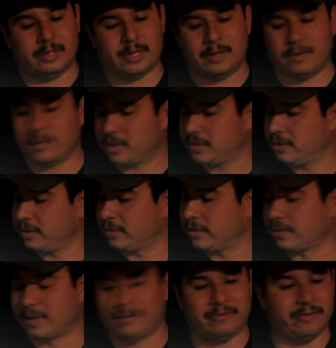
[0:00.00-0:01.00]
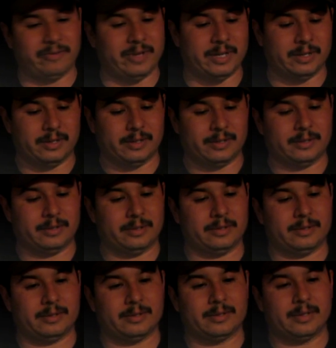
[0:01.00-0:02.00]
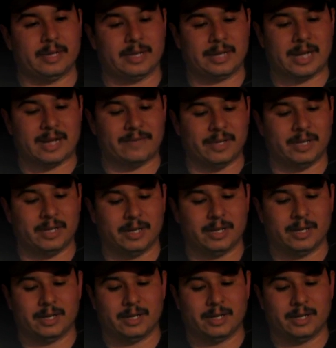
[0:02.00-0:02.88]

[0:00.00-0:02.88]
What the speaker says: anywhere 2 to 3 feet, and having